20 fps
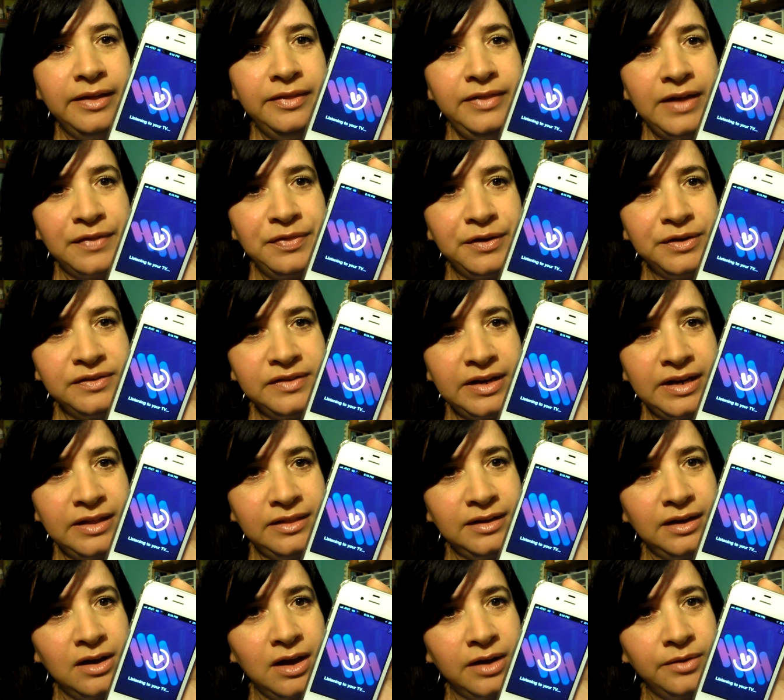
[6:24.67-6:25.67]
that there's
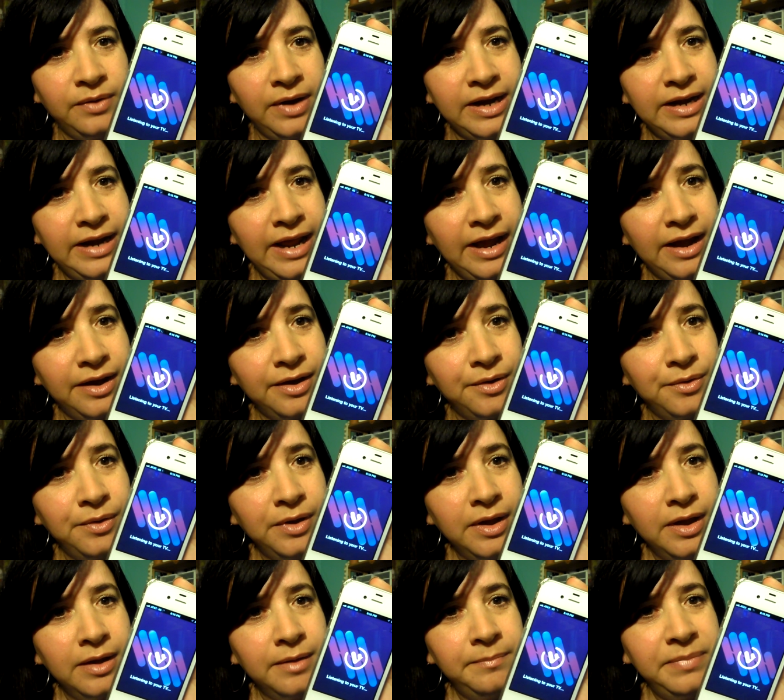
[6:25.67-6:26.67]
anything on right now
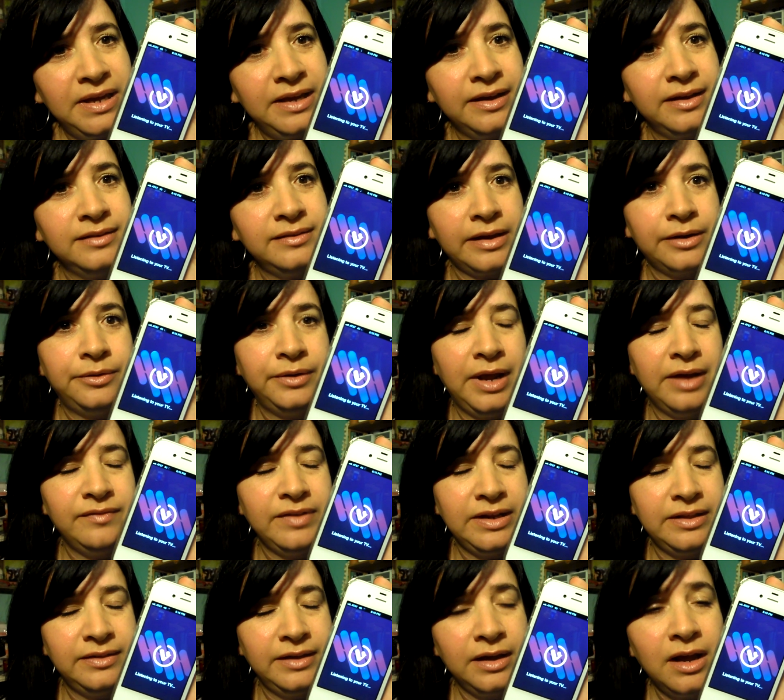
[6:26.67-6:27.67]
because I don't have
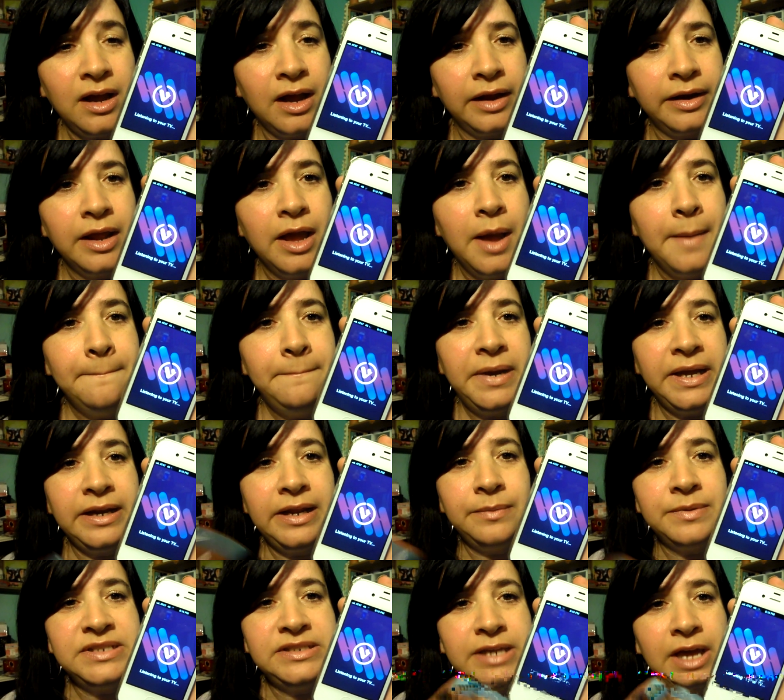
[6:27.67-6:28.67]
anything on. But
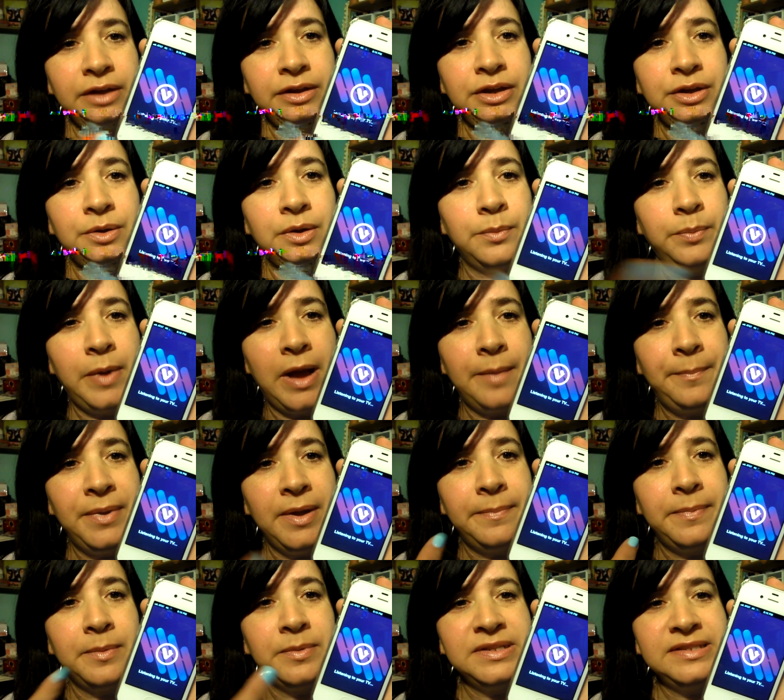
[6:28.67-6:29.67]
it would tell you, it would pop
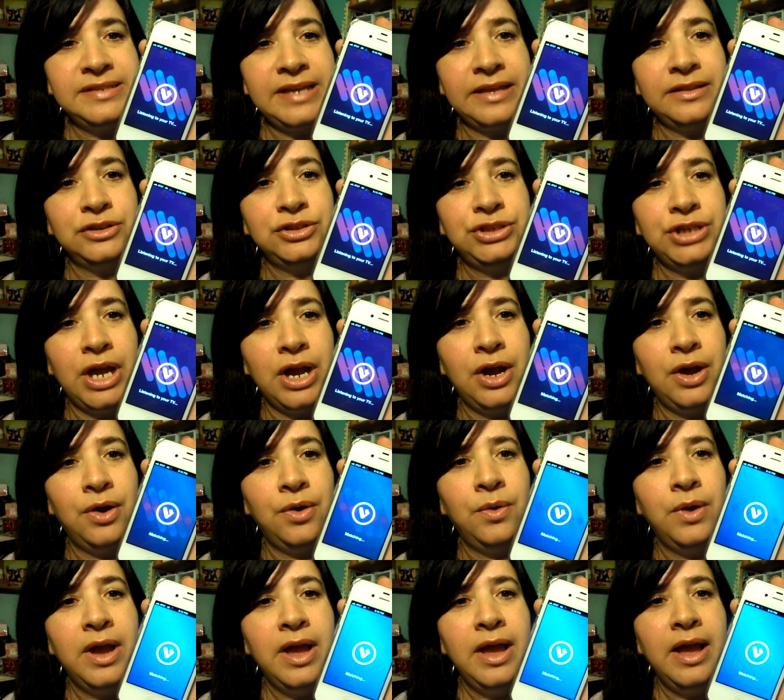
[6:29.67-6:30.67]
up, it would say the
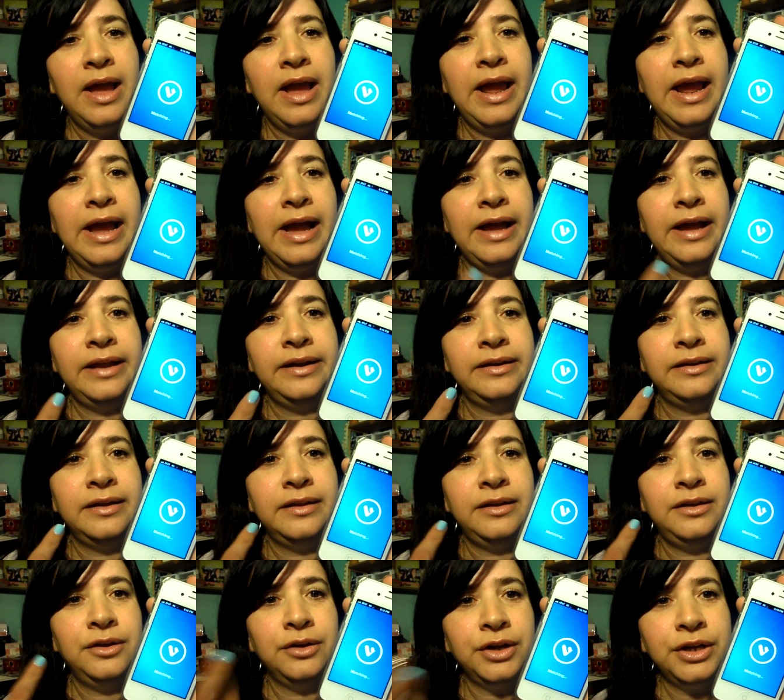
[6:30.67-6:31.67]
show, and
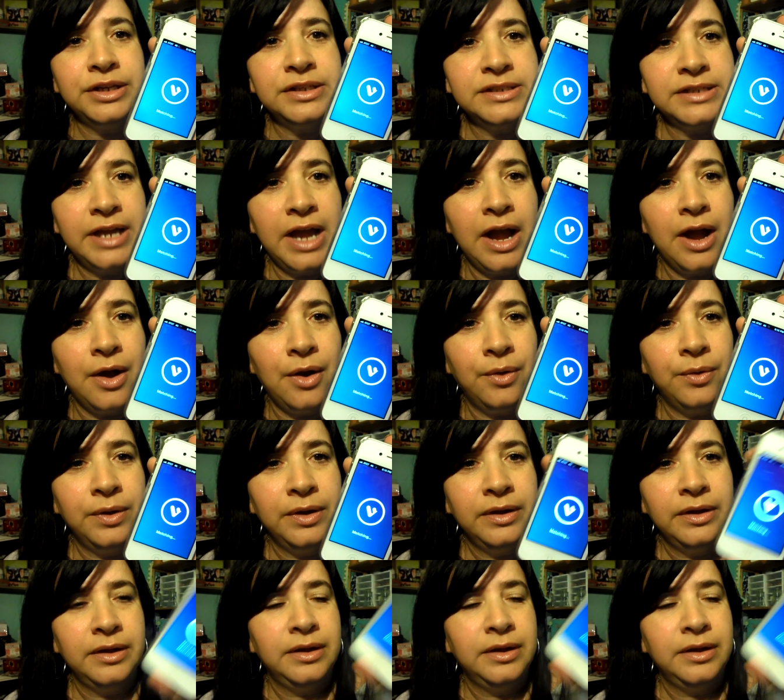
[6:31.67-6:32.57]
you're good to go.